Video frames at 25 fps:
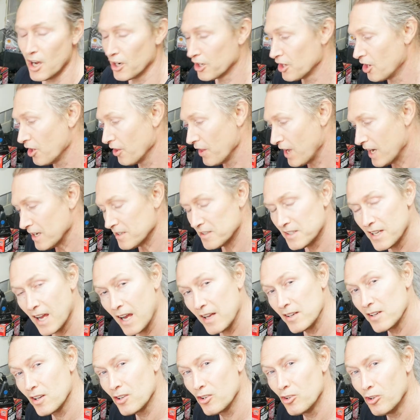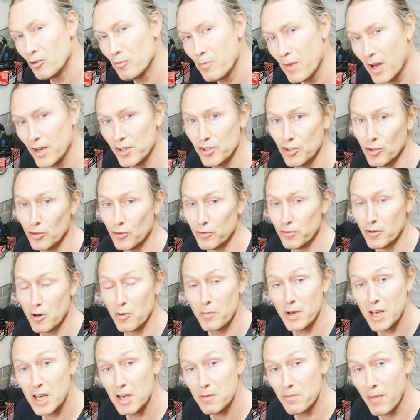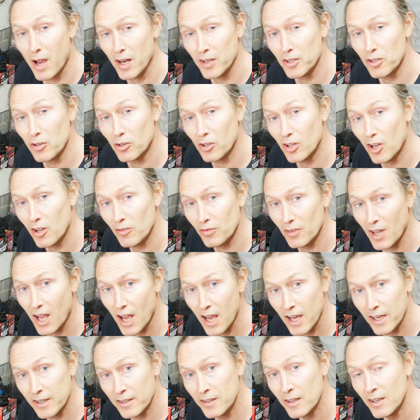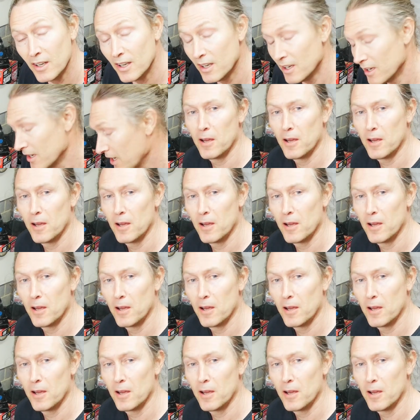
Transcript: I got that technical manual from eManual Online,